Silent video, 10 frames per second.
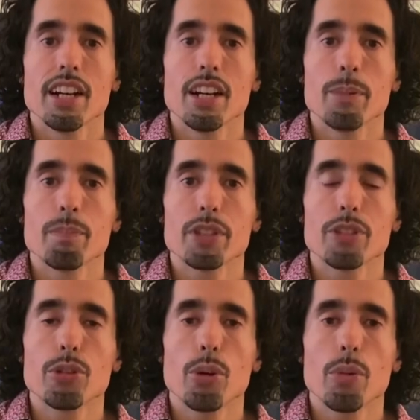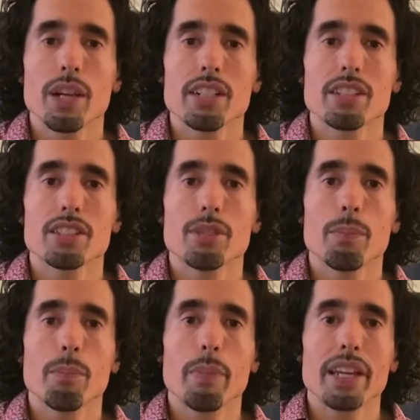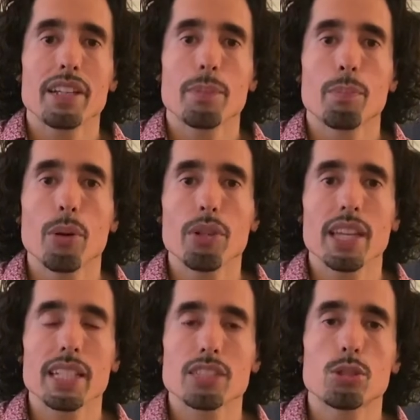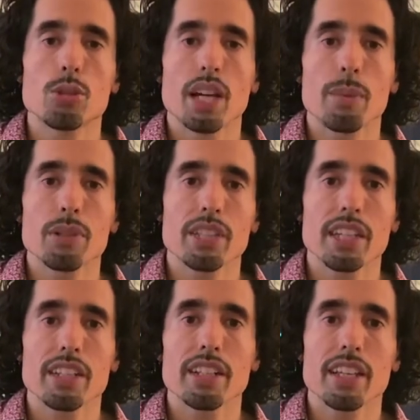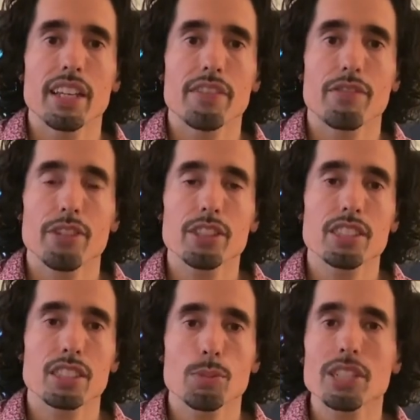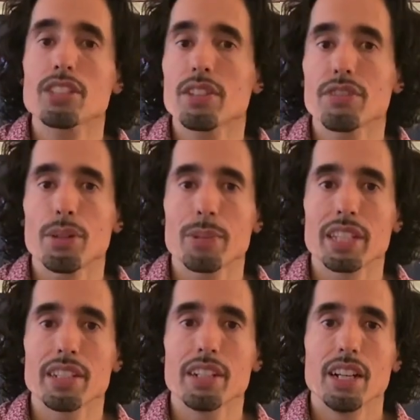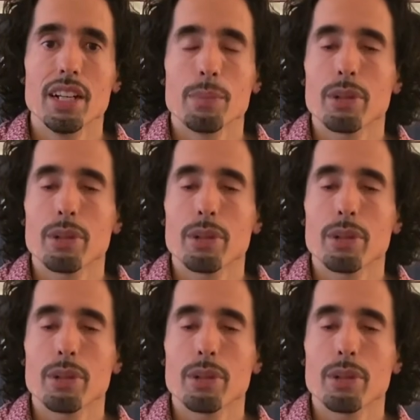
You don't want to make both hands too complicated at first, especially if you're a beginner,